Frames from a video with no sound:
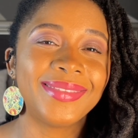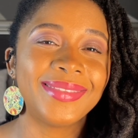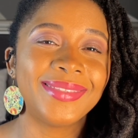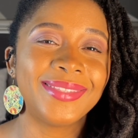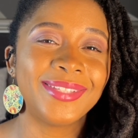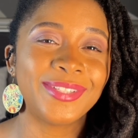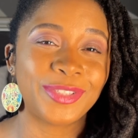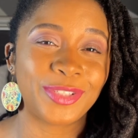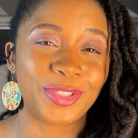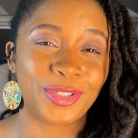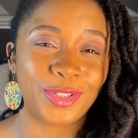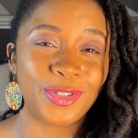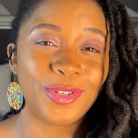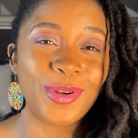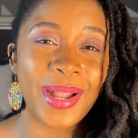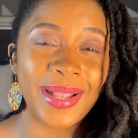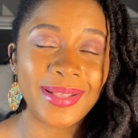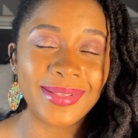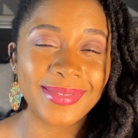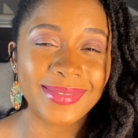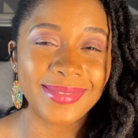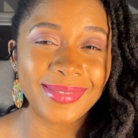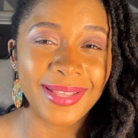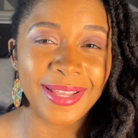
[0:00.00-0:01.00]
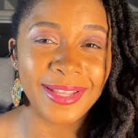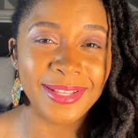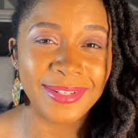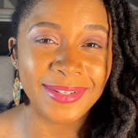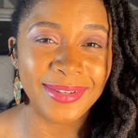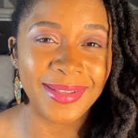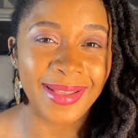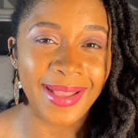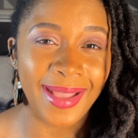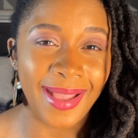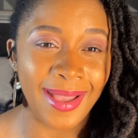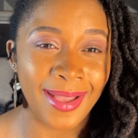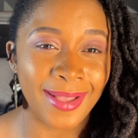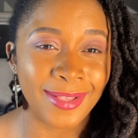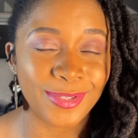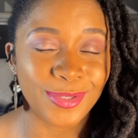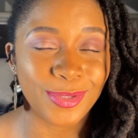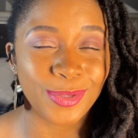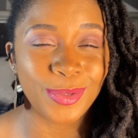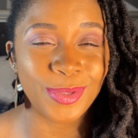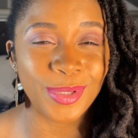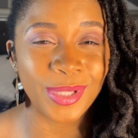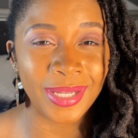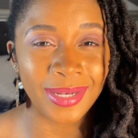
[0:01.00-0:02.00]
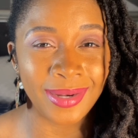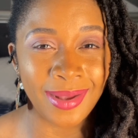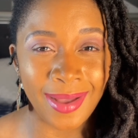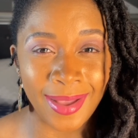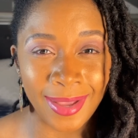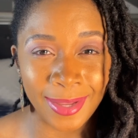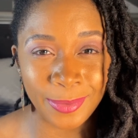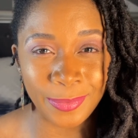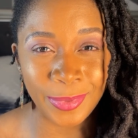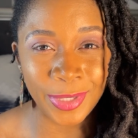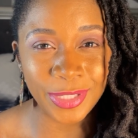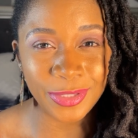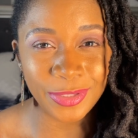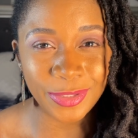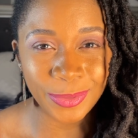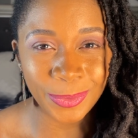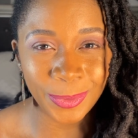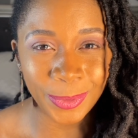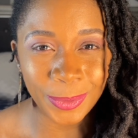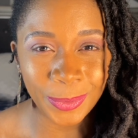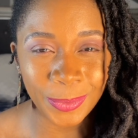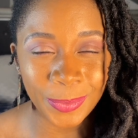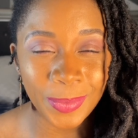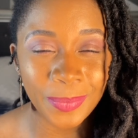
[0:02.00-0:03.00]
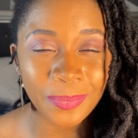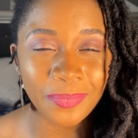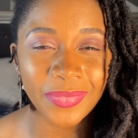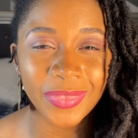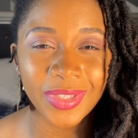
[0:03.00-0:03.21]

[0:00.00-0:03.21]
the stress and the hassle that I went through.